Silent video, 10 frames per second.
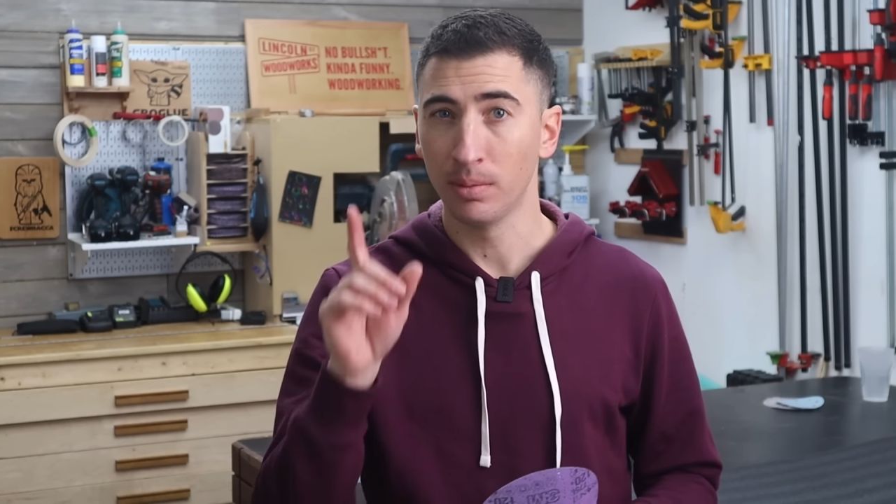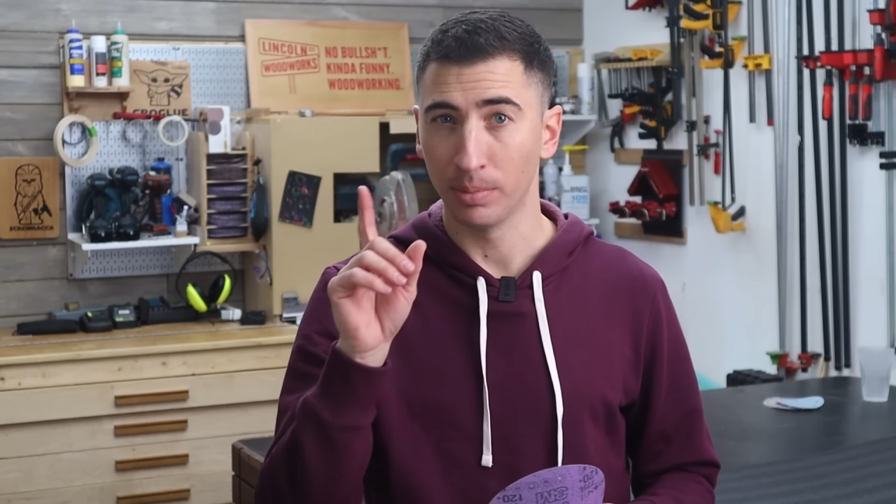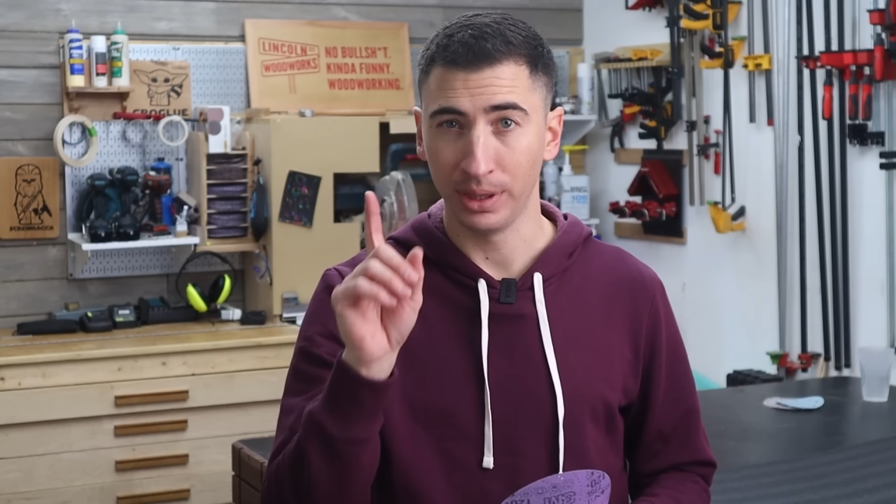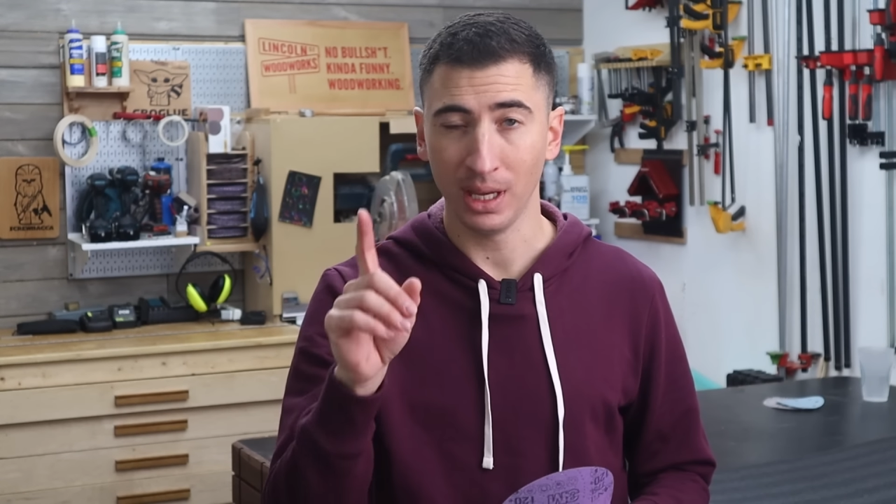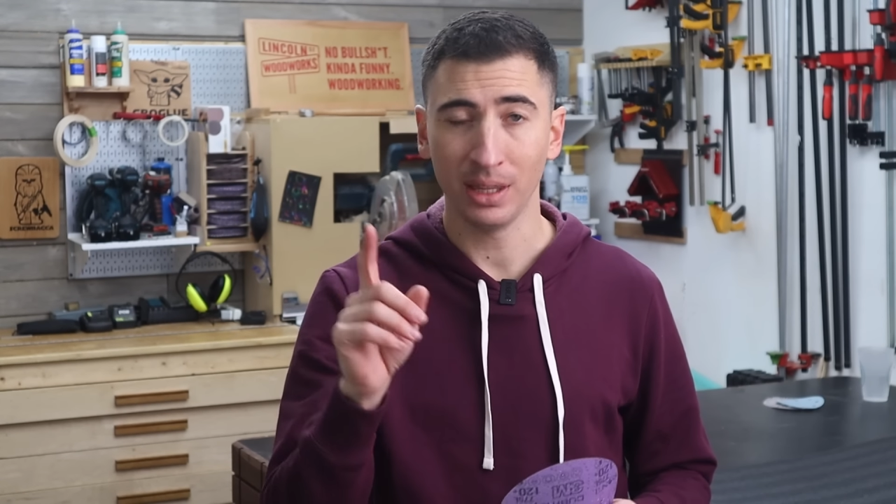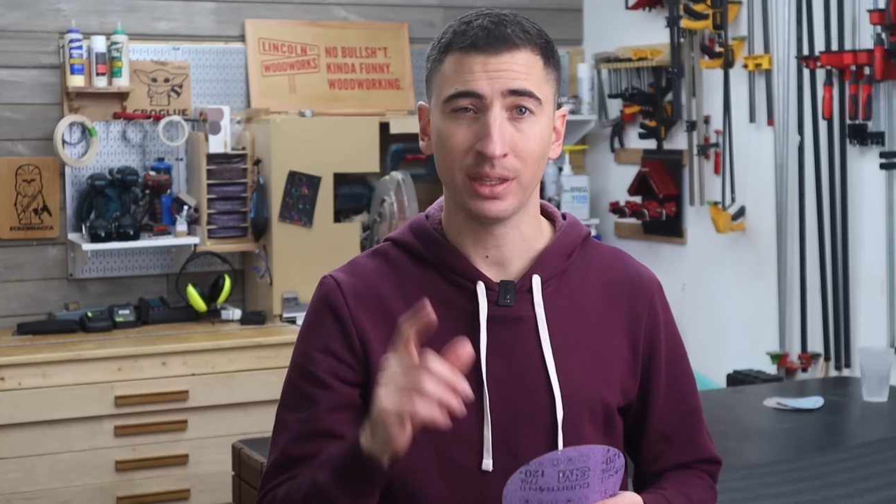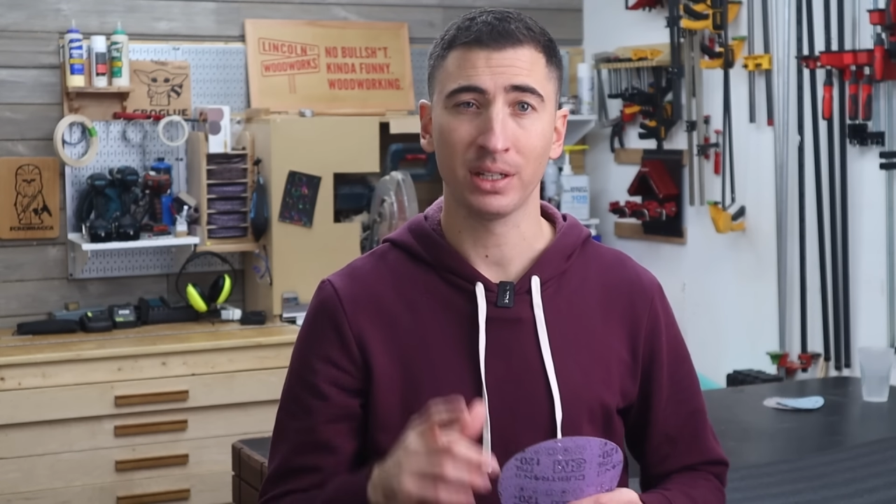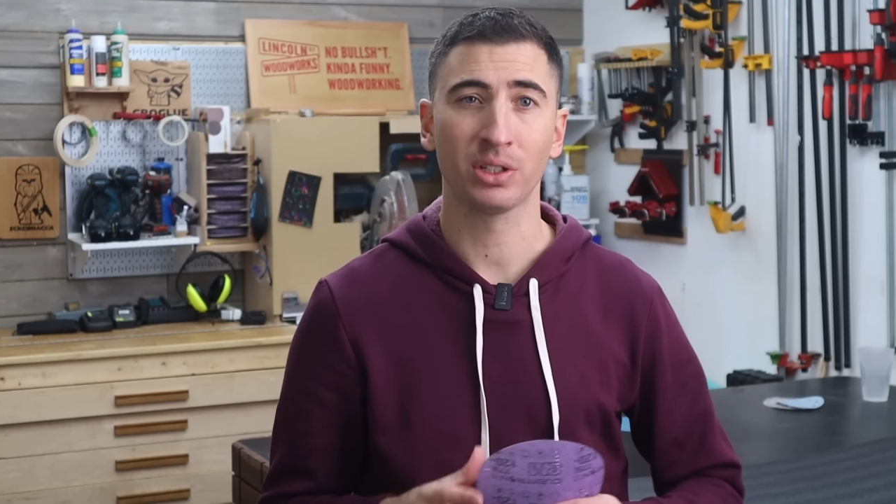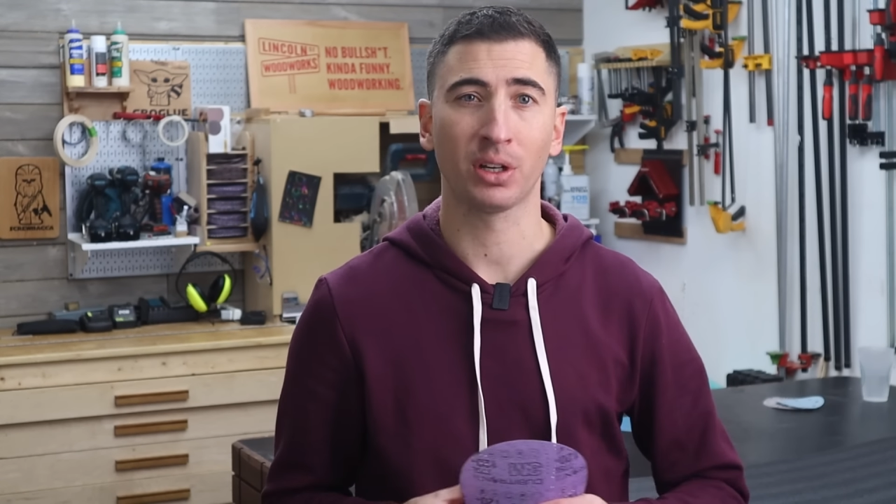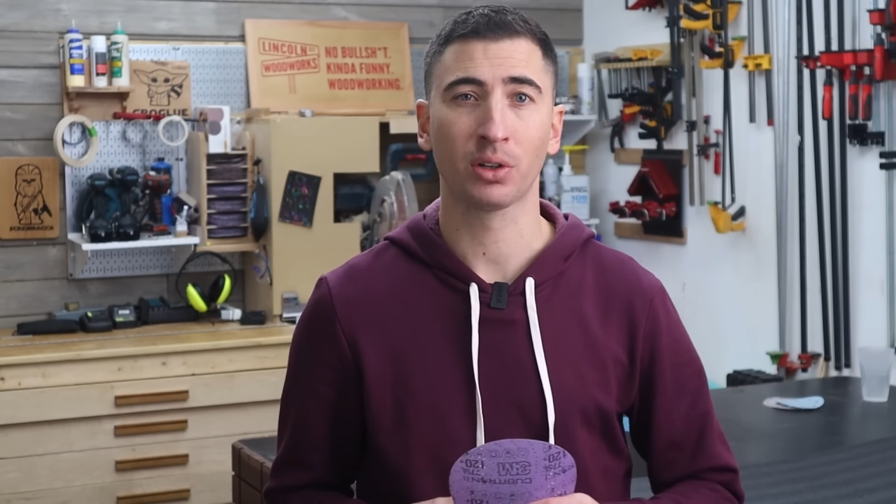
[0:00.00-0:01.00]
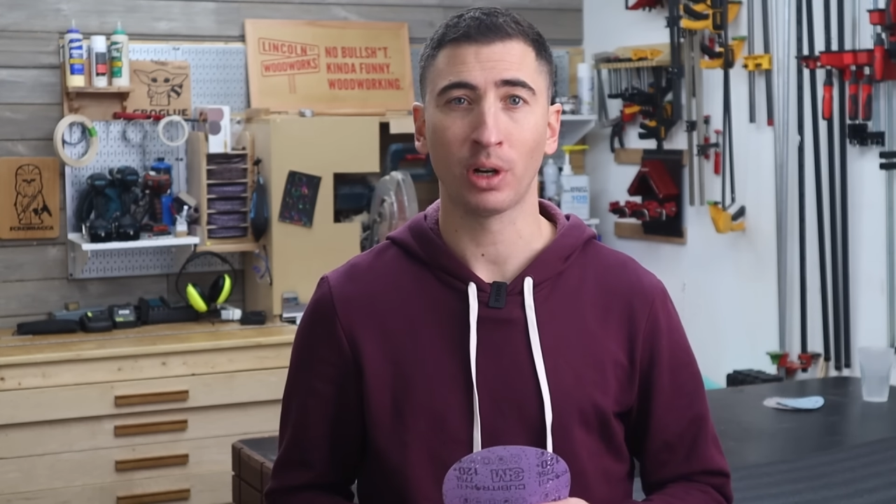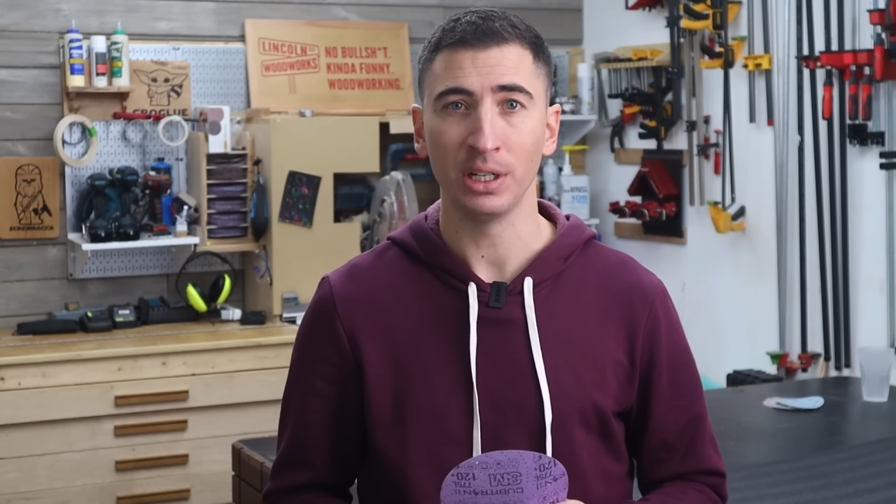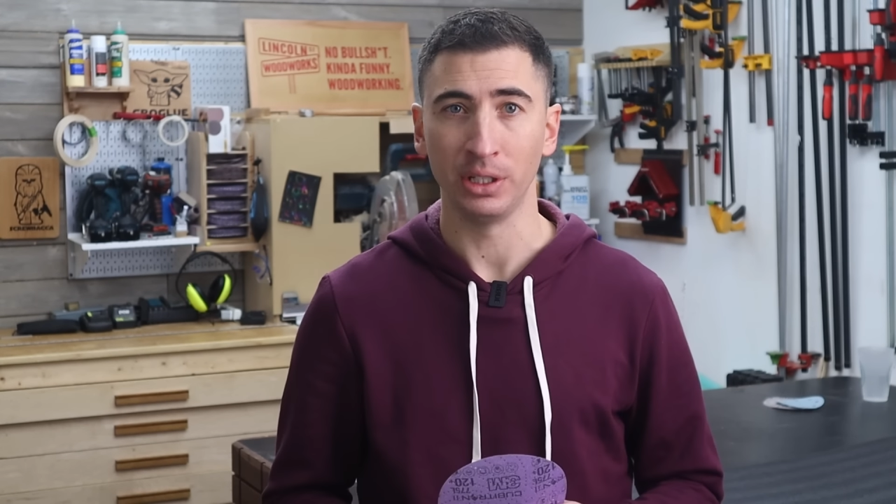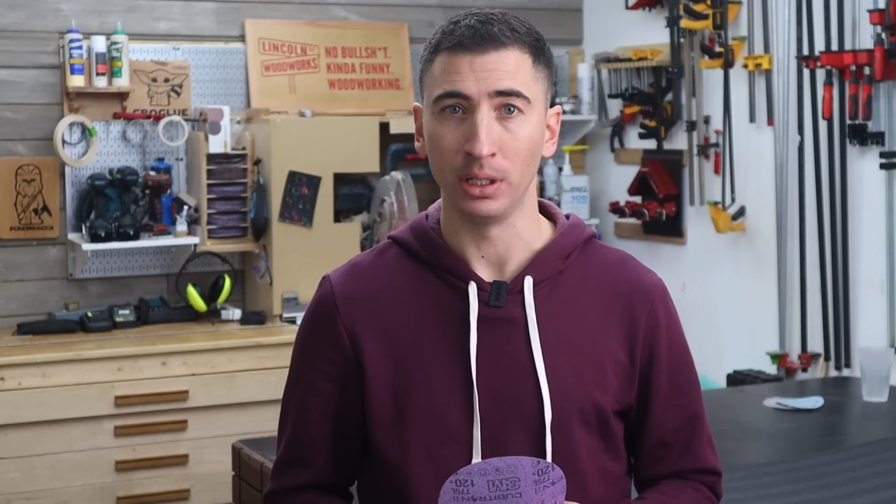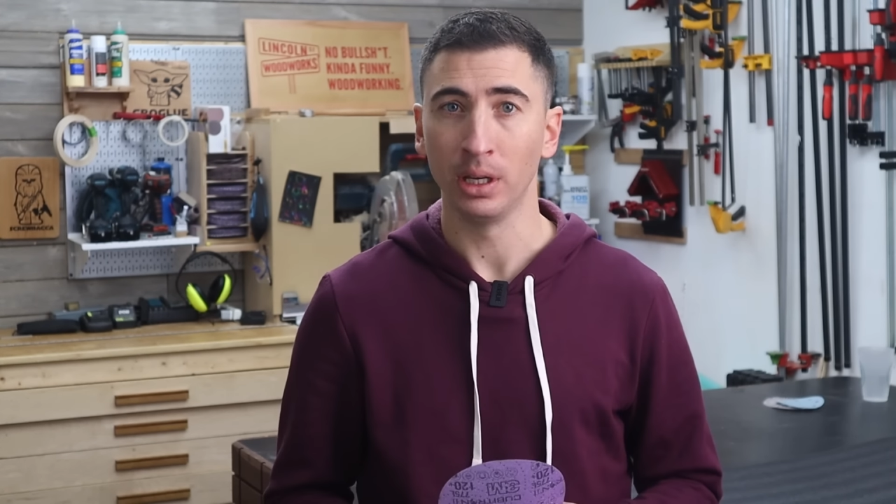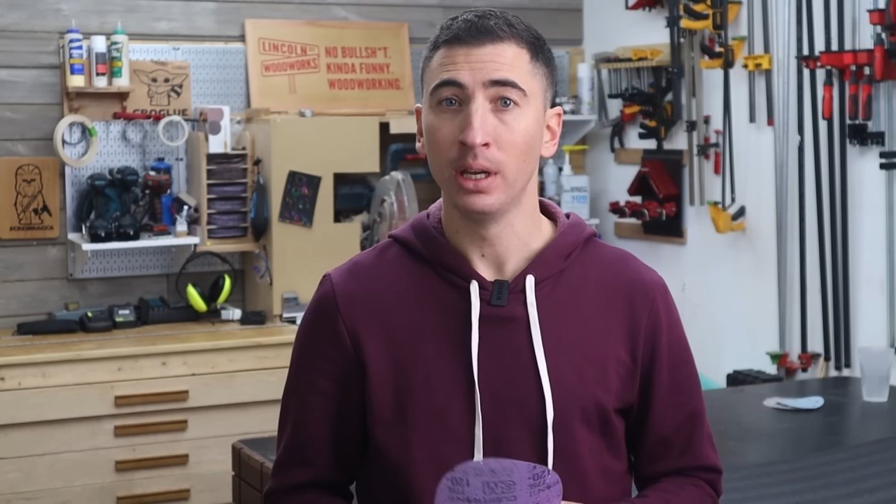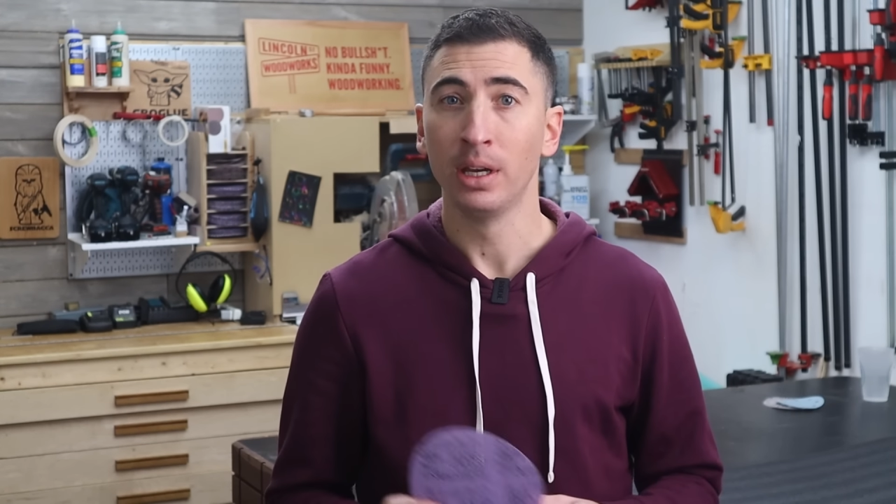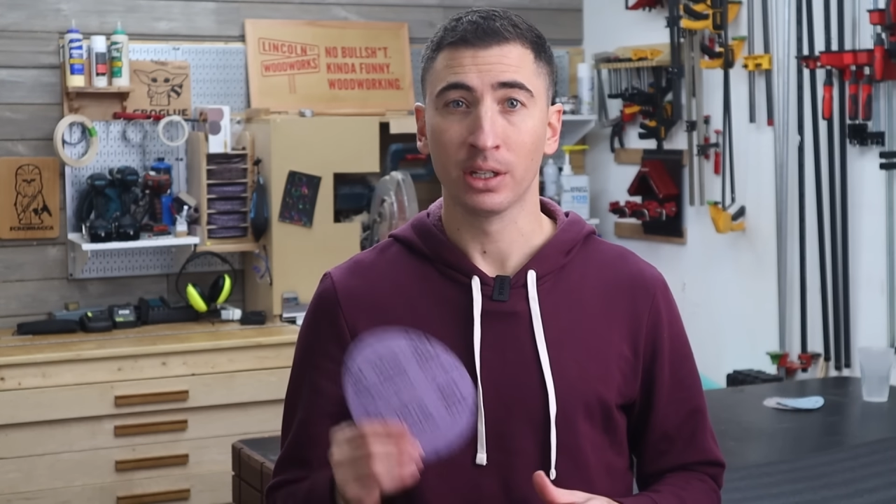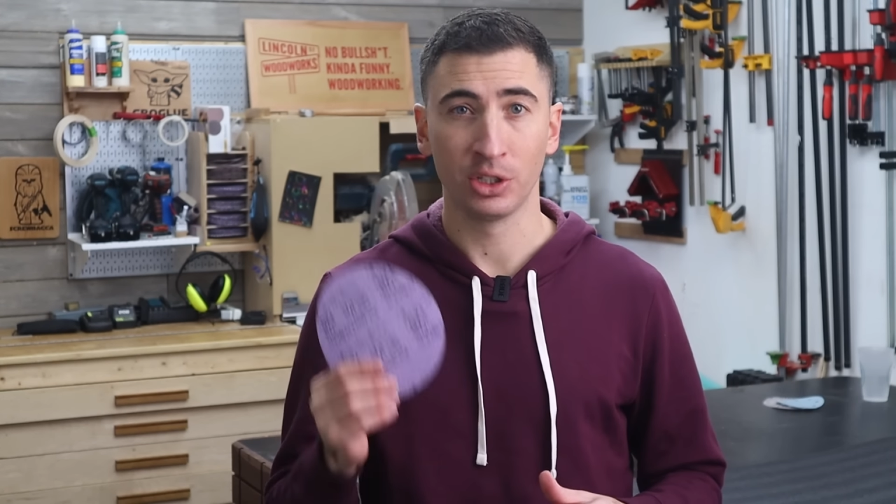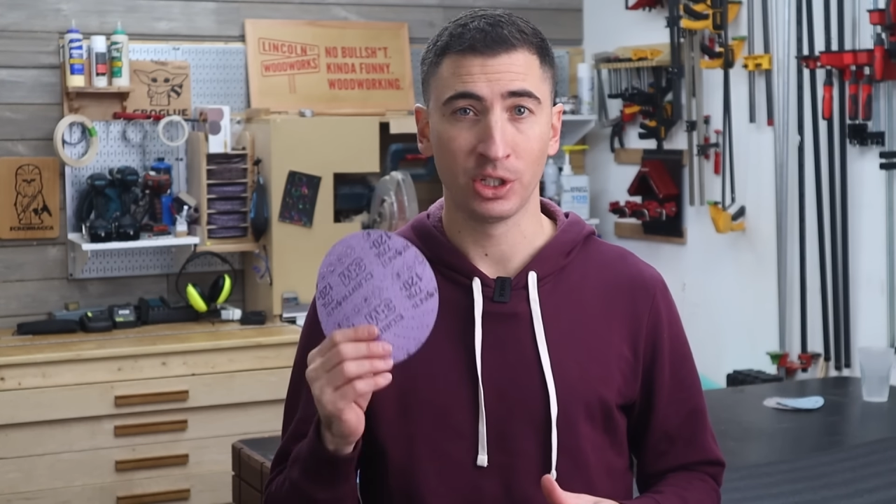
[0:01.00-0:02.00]
But then things got crazy,
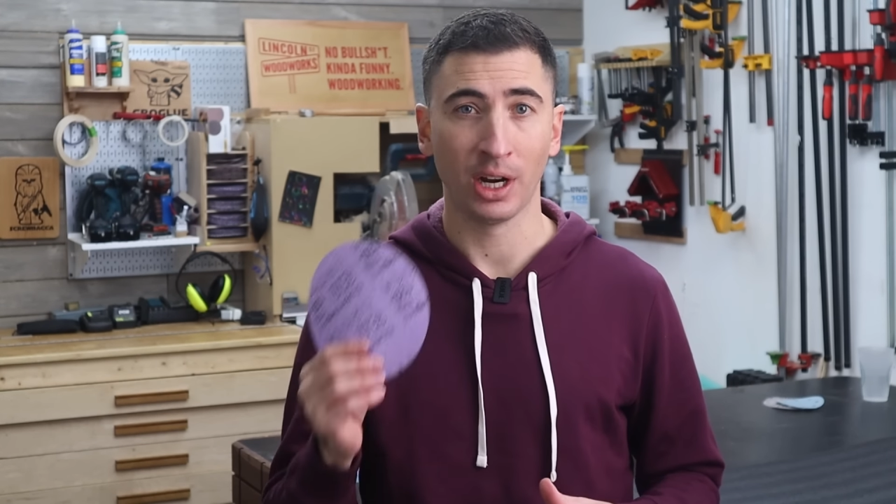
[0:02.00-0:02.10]
because